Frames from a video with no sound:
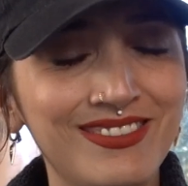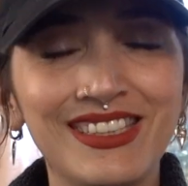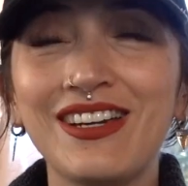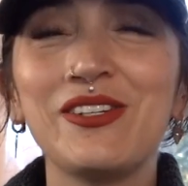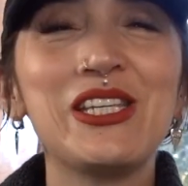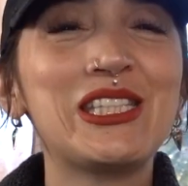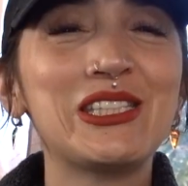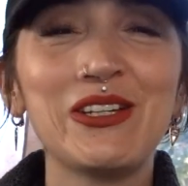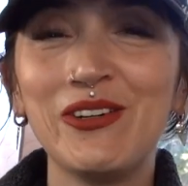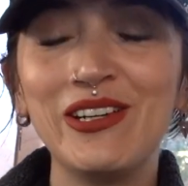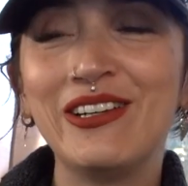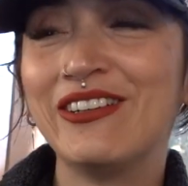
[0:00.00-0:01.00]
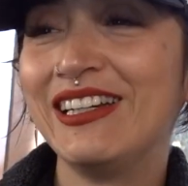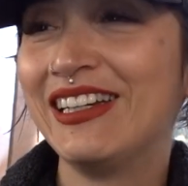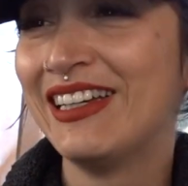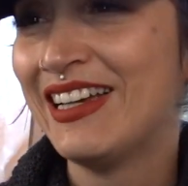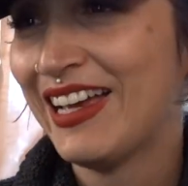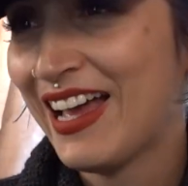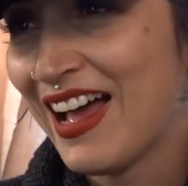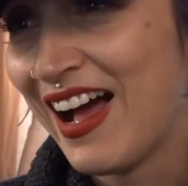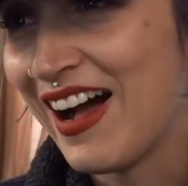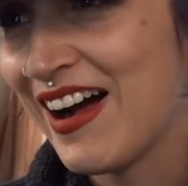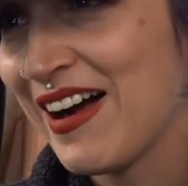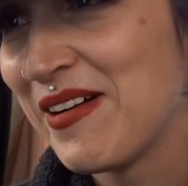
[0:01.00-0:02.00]
That was so annoying.
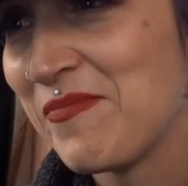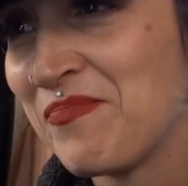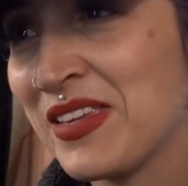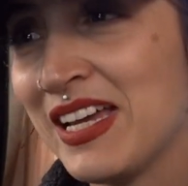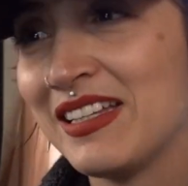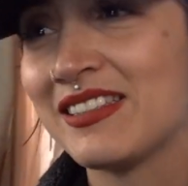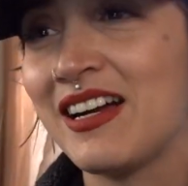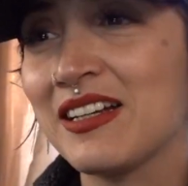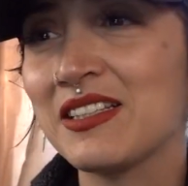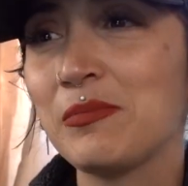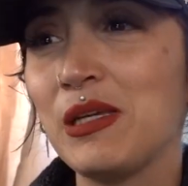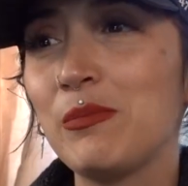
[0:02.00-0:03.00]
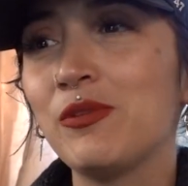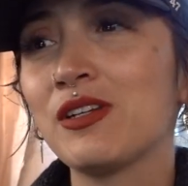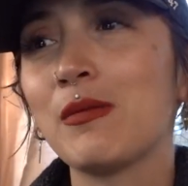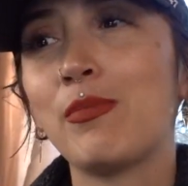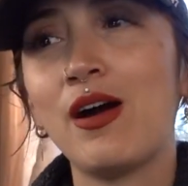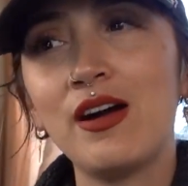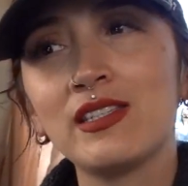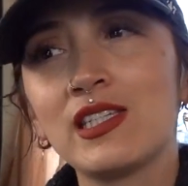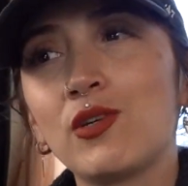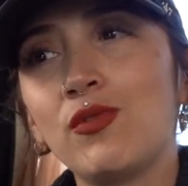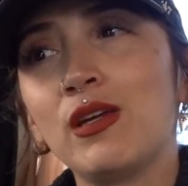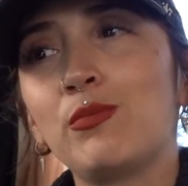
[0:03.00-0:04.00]
Talk to people in a
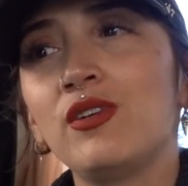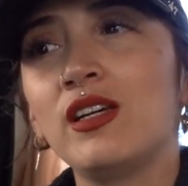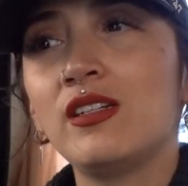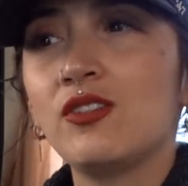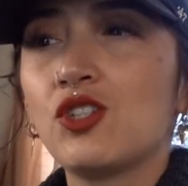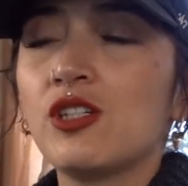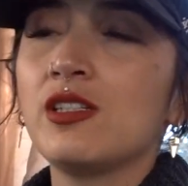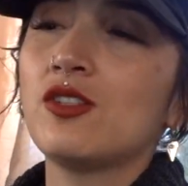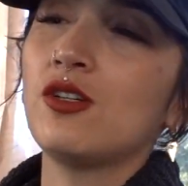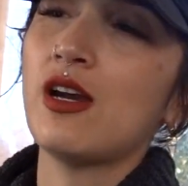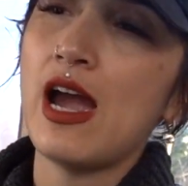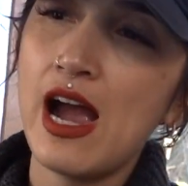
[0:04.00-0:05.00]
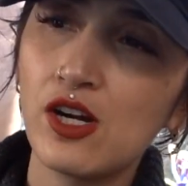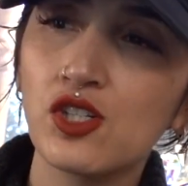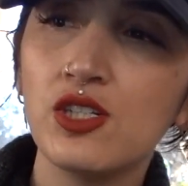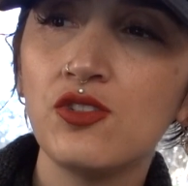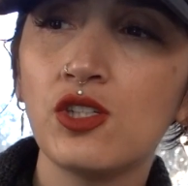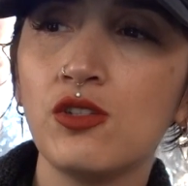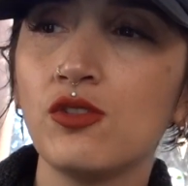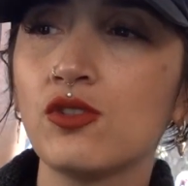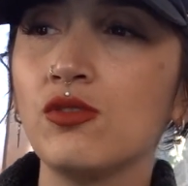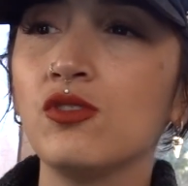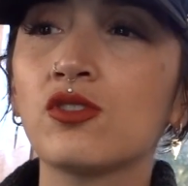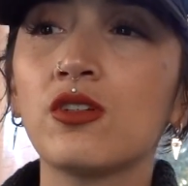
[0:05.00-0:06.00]
positive way. Put energy into your actions, and you'll
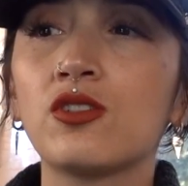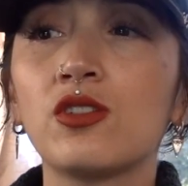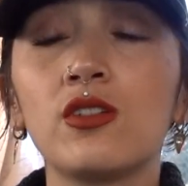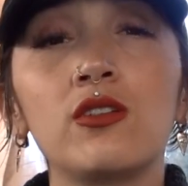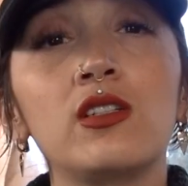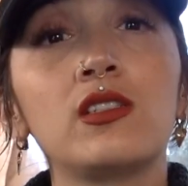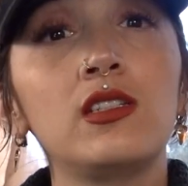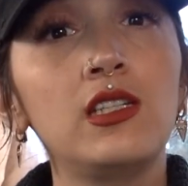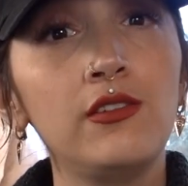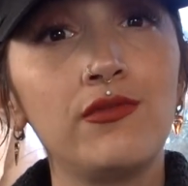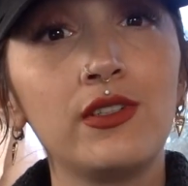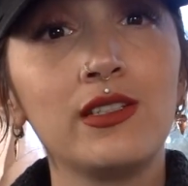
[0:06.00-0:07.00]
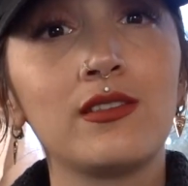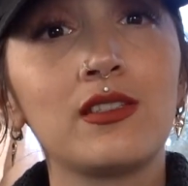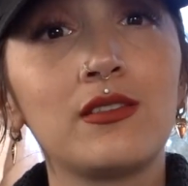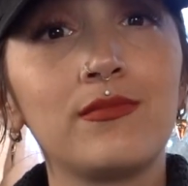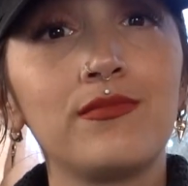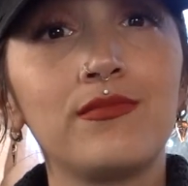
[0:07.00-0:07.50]
soon start to notice a difference.